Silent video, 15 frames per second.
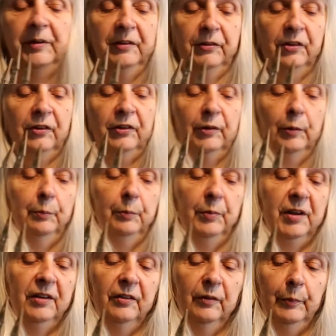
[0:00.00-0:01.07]
It's just a
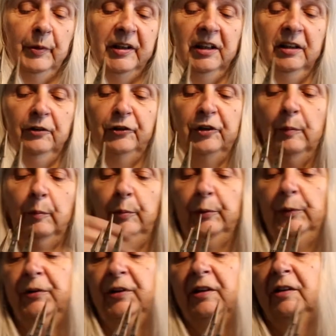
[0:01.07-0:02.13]
piece of plain
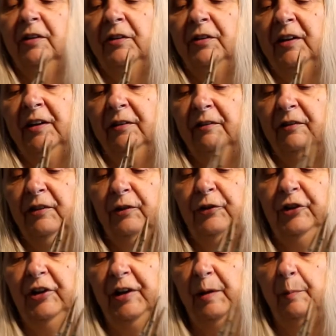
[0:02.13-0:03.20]
chipboard I cut out to
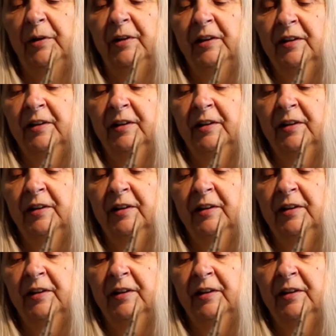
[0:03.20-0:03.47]
shape,